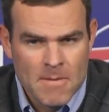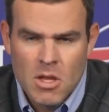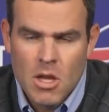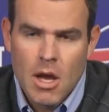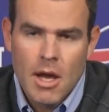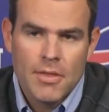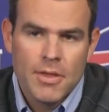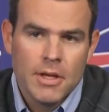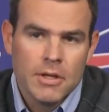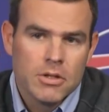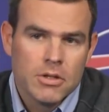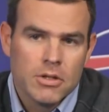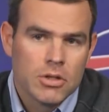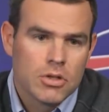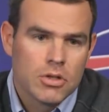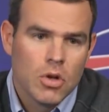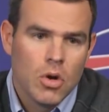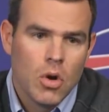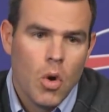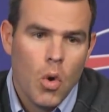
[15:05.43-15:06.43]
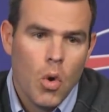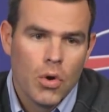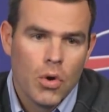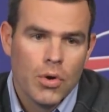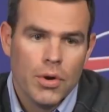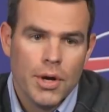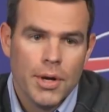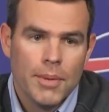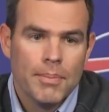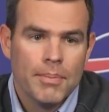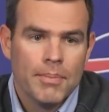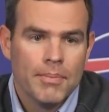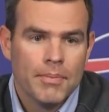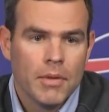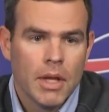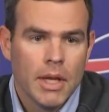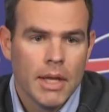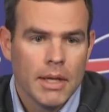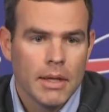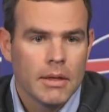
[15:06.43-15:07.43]
No, I think just ordering them.
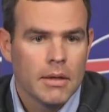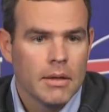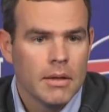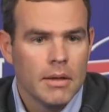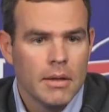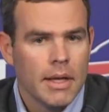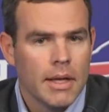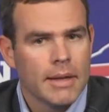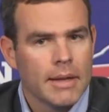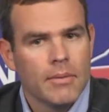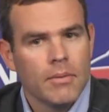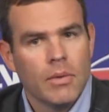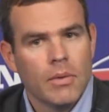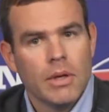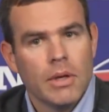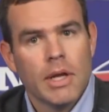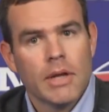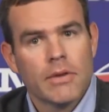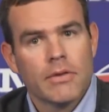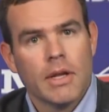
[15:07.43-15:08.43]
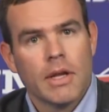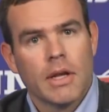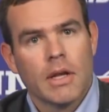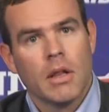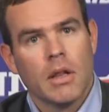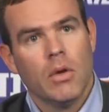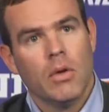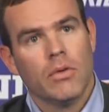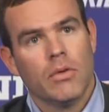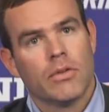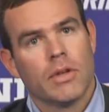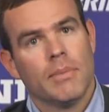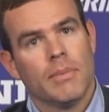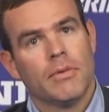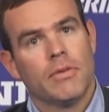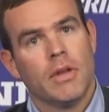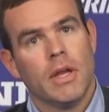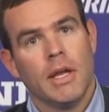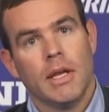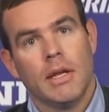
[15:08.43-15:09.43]
Like when I say close, I'm
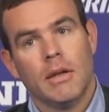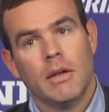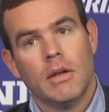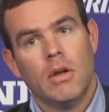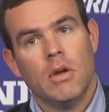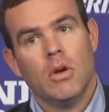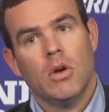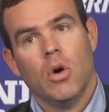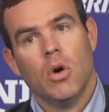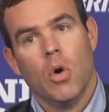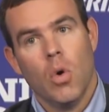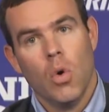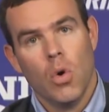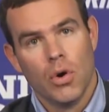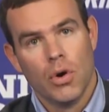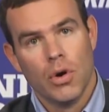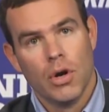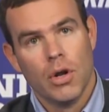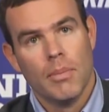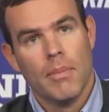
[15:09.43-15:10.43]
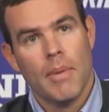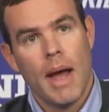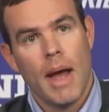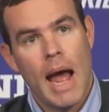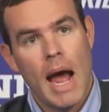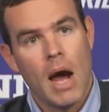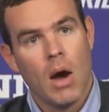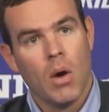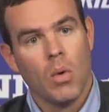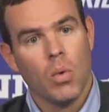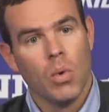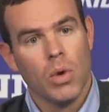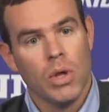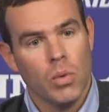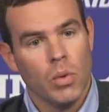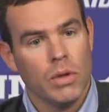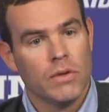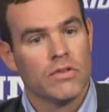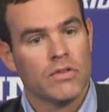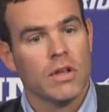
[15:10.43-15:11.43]
saying ordering them how we
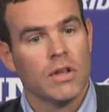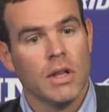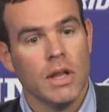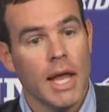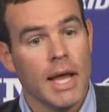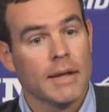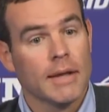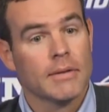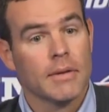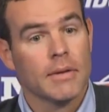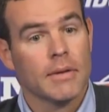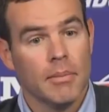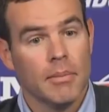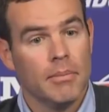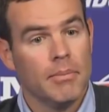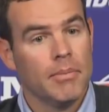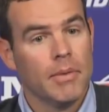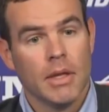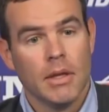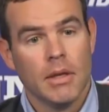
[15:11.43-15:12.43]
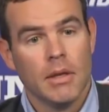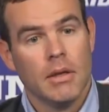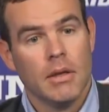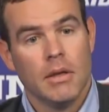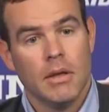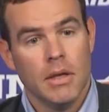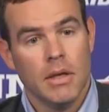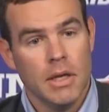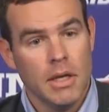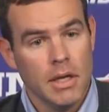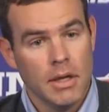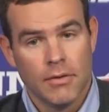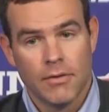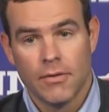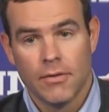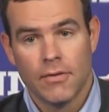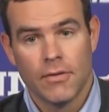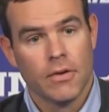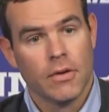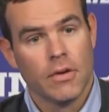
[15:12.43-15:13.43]
would select them
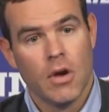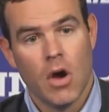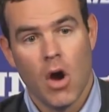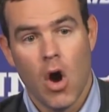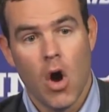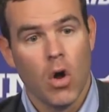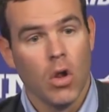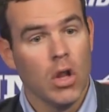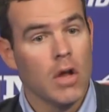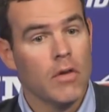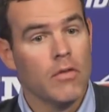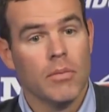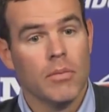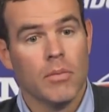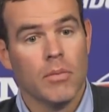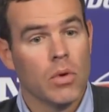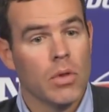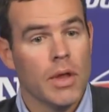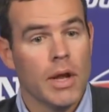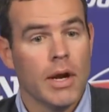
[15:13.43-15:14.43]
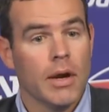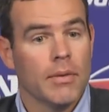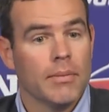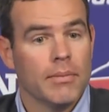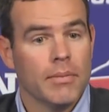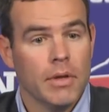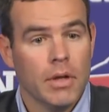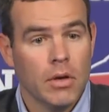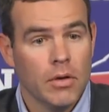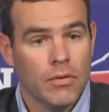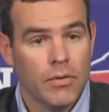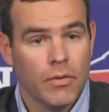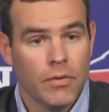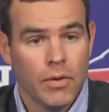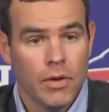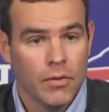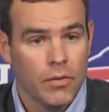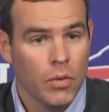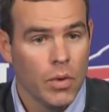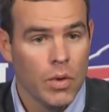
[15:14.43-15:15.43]
if all of them were there. You know,
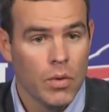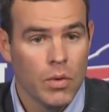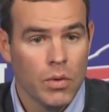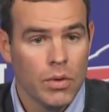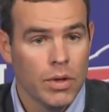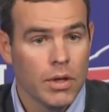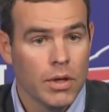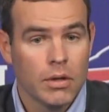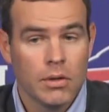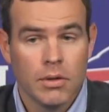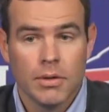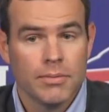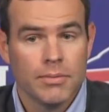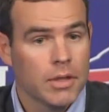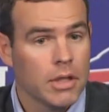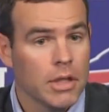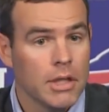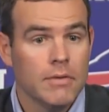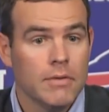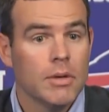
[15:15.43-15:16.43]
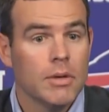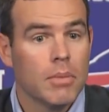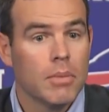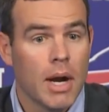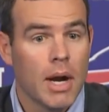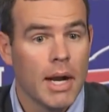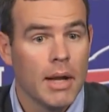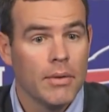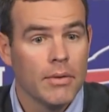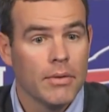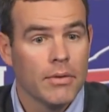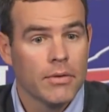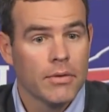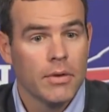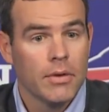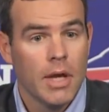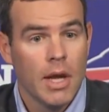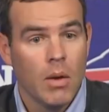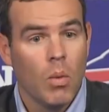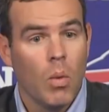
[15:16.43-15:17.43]
if we were the Cleveland Browns
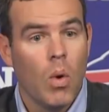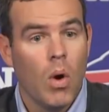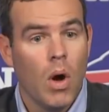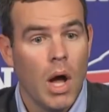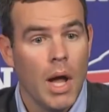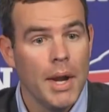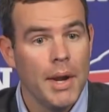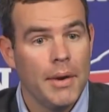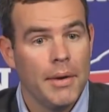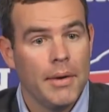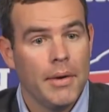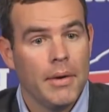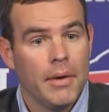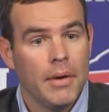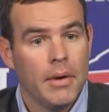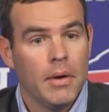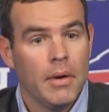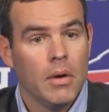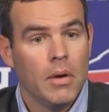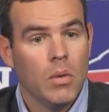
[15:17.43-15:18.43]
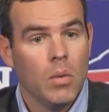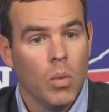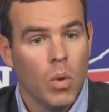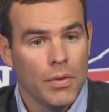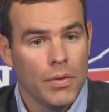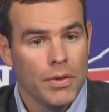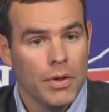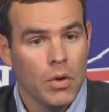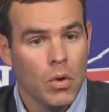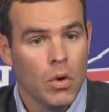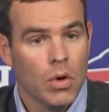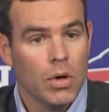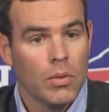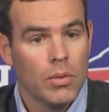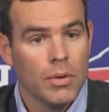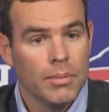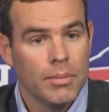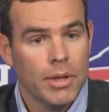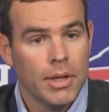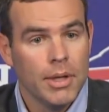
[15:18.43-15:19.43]
at one, what the order
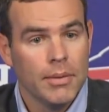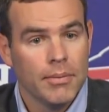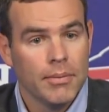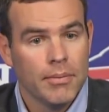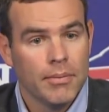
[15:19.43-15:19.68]
would be.